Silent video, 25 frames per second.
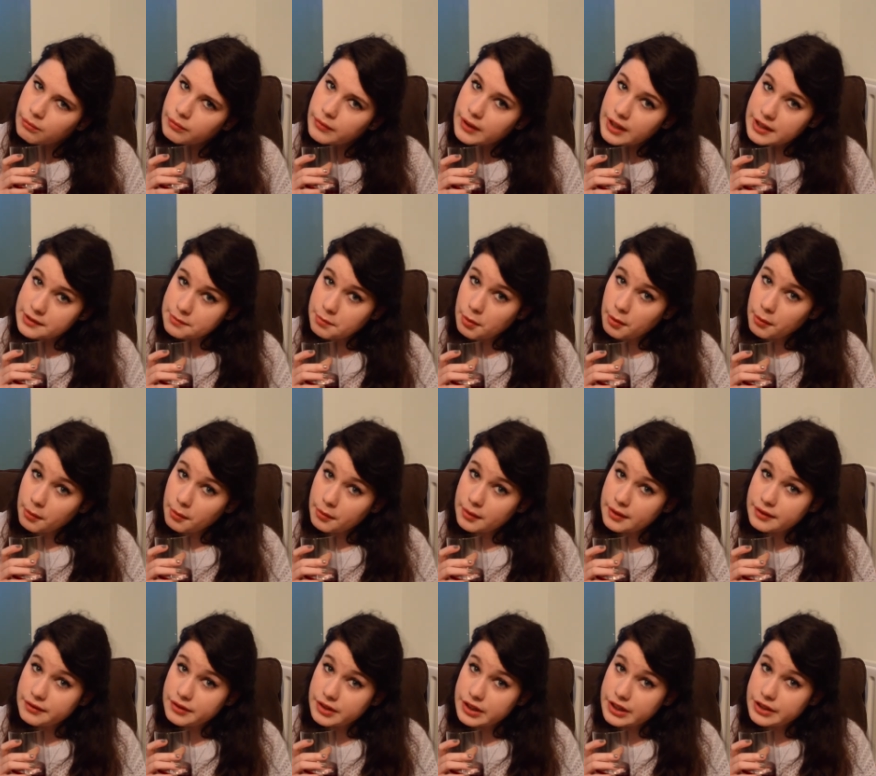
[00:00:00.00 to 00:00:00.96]
That's
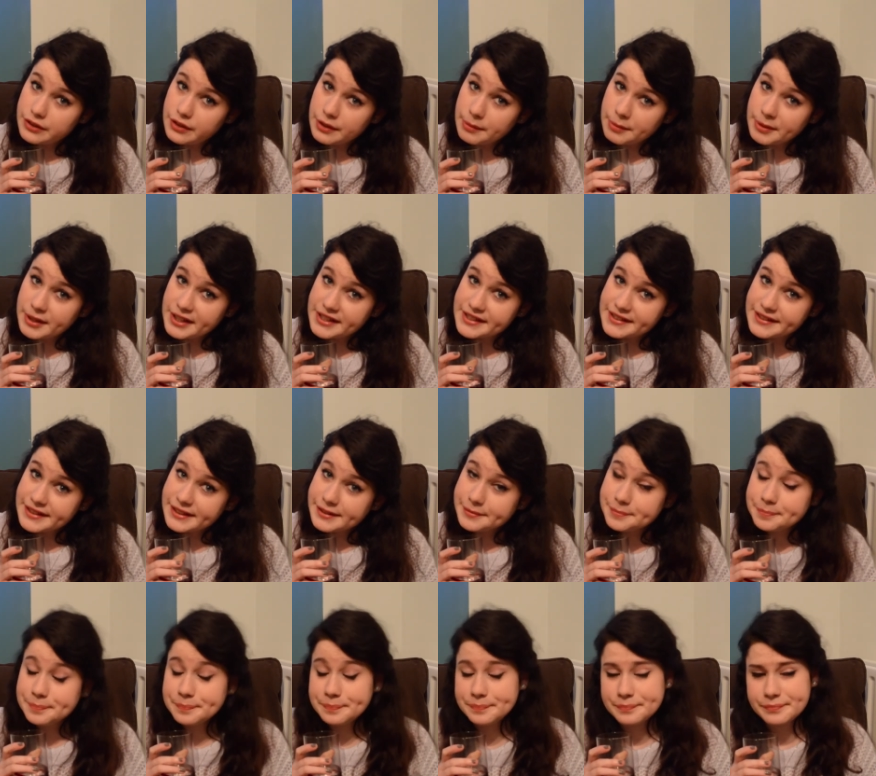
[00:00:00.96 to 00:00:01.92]
probably really creepy, isn't
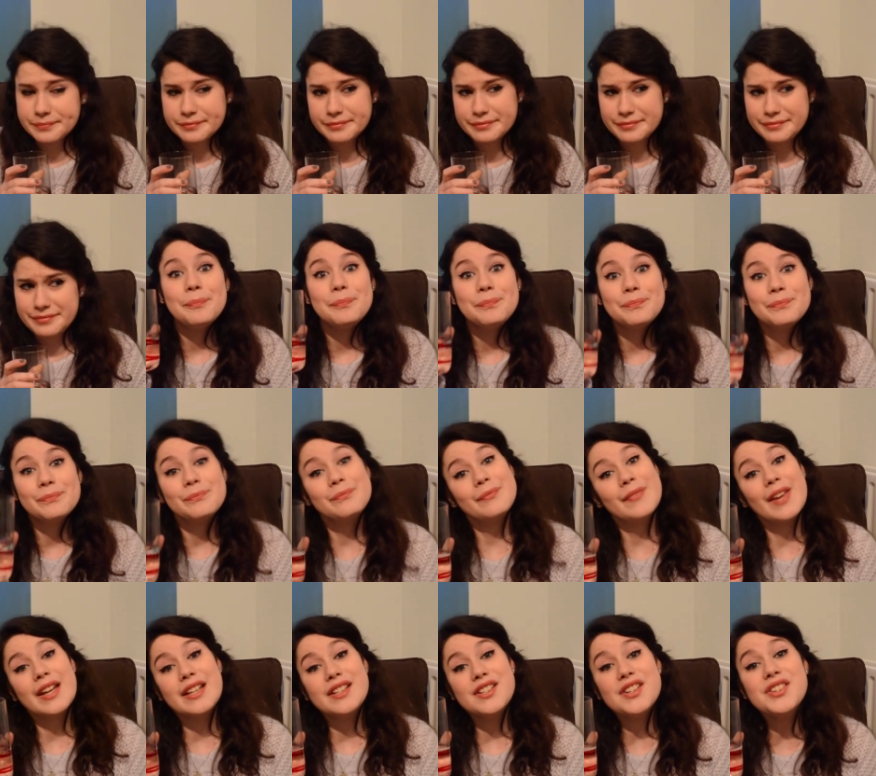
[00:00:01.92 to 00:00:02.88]
it?
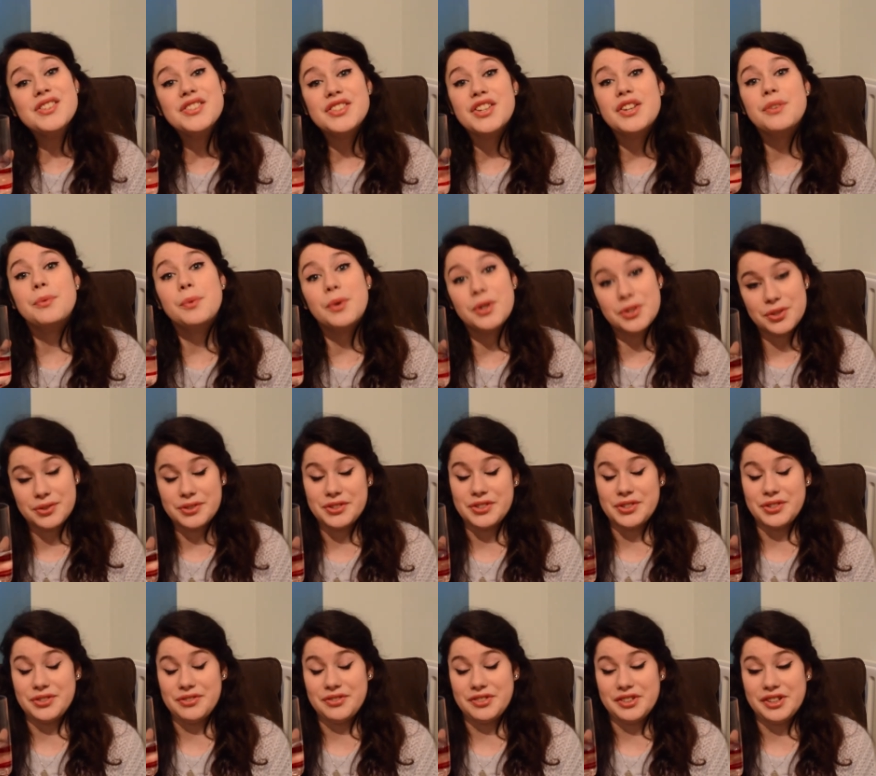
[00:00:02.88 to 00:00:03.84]
Turns out water is
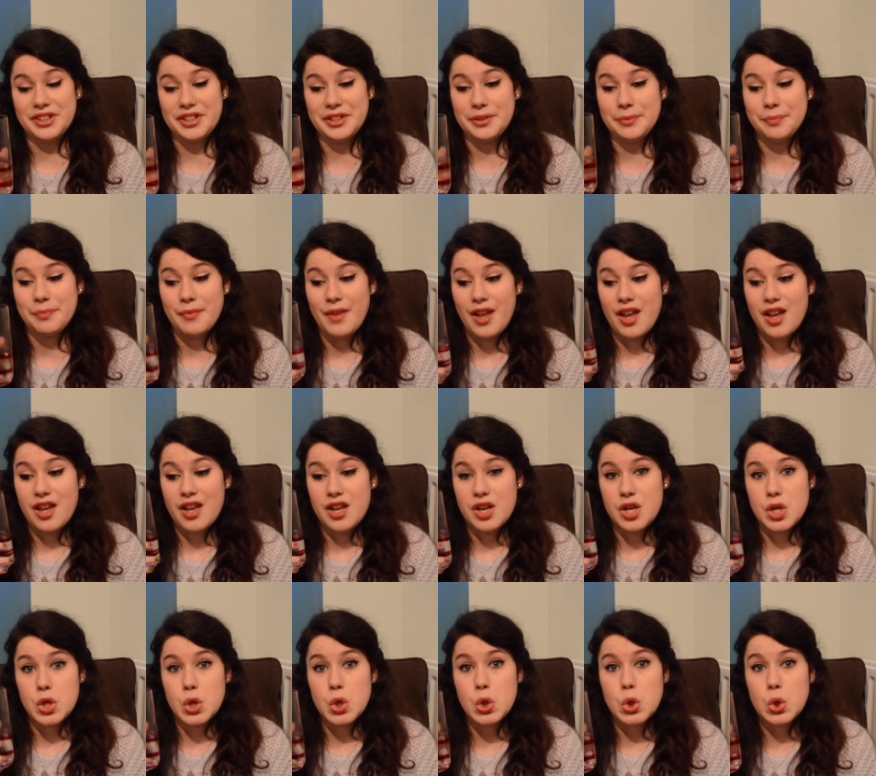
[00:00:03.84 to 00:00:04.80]
good for you.
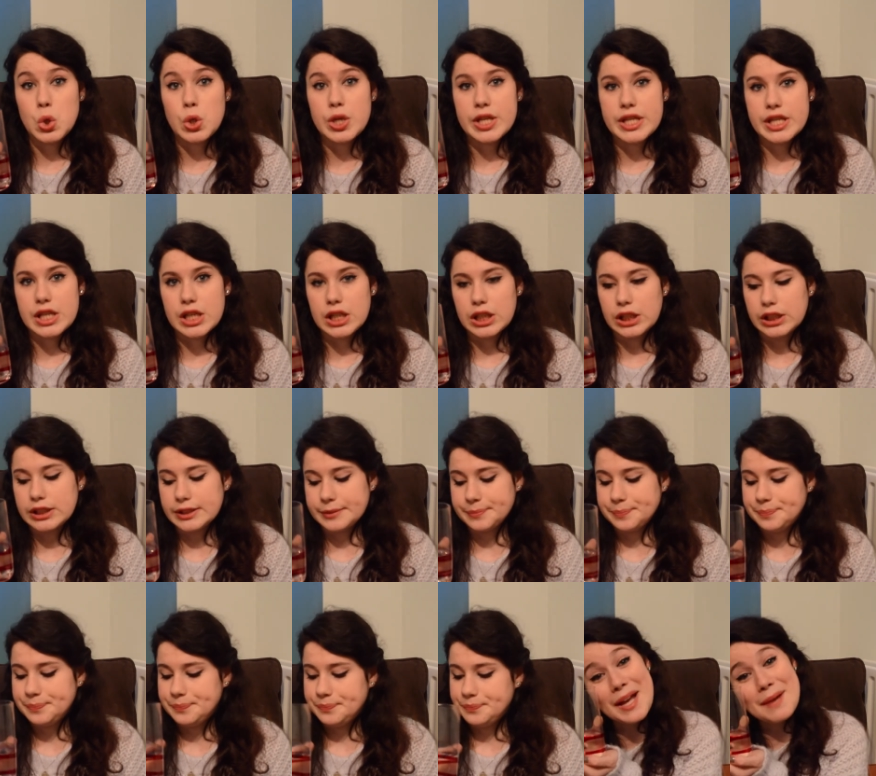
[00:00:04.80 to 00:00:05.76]
Who'da thunk?
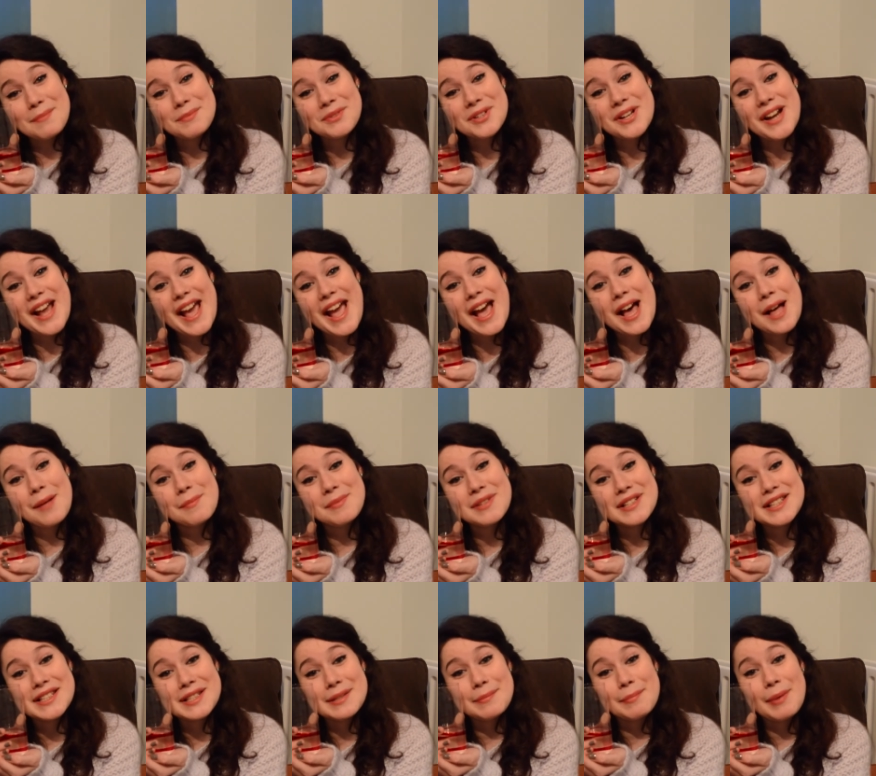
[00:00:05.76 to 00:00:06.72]
I'm trying to help.
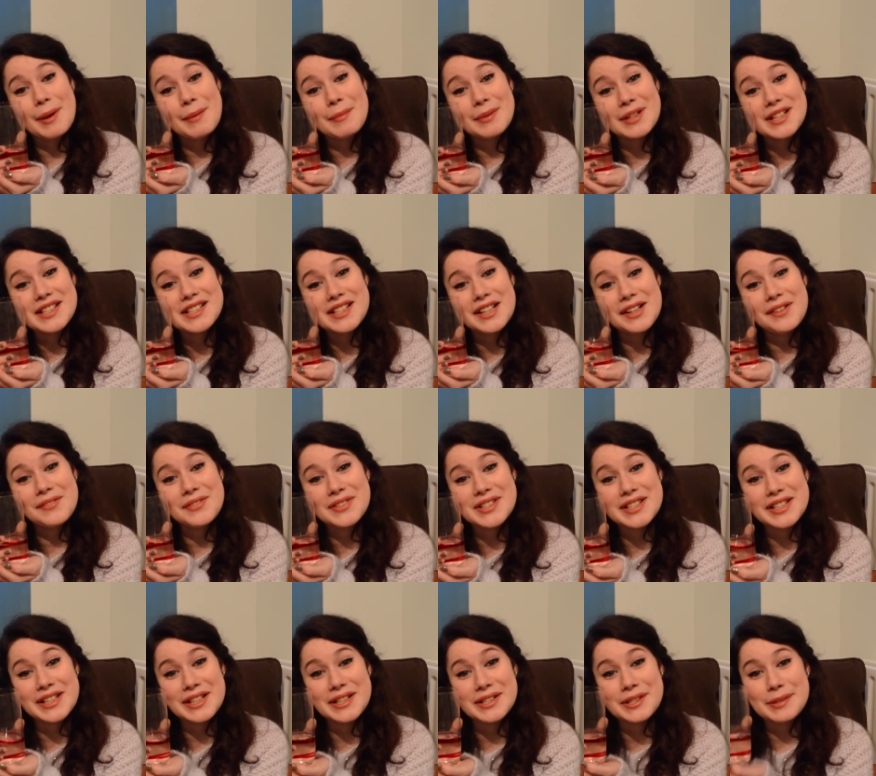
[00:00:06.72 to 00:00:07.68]
This is a public
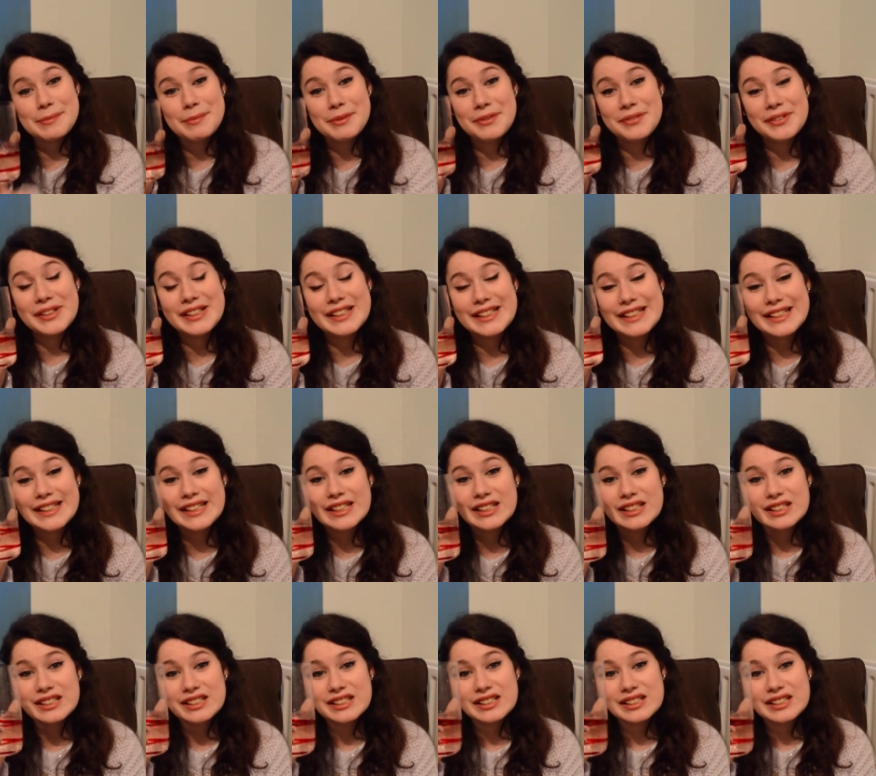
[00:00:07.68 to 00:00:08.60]
service announcement, really.